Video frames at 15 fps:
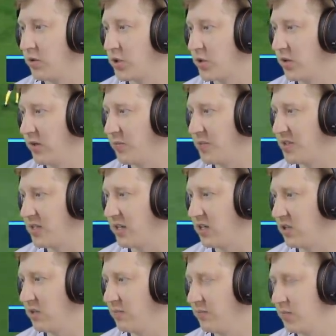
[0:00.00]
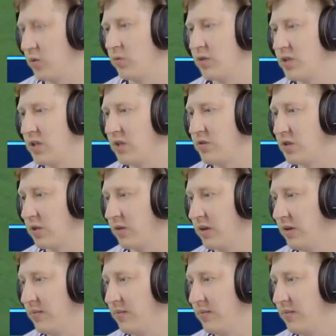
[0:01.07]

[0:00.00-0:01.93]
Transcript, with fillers: retrieve possession? Or retrieve,